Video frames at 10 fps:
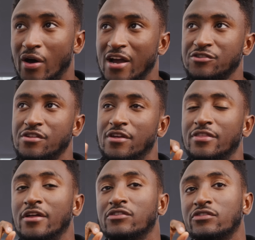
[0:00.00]
I actually think
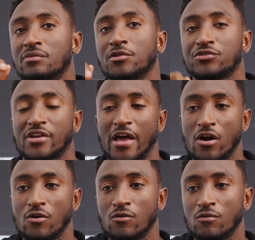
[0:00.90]
that similar to
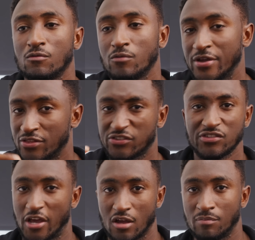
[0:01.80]
how in this
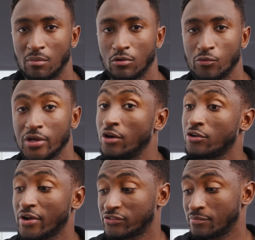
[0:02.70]
tech bubble we
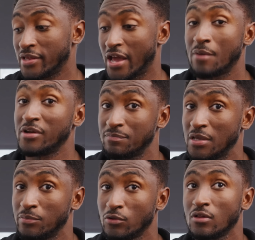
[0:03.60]
underestimate how many
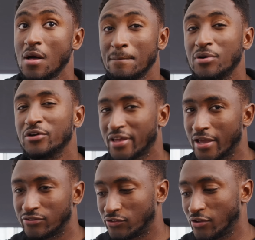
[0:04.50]
people put
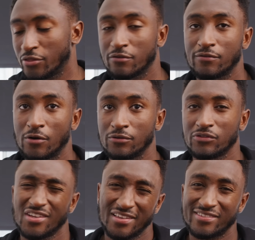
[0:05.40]
cases on their
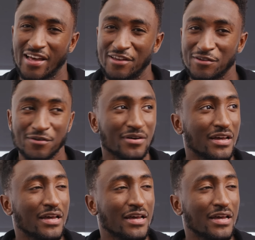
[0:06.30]
phones, at least I do,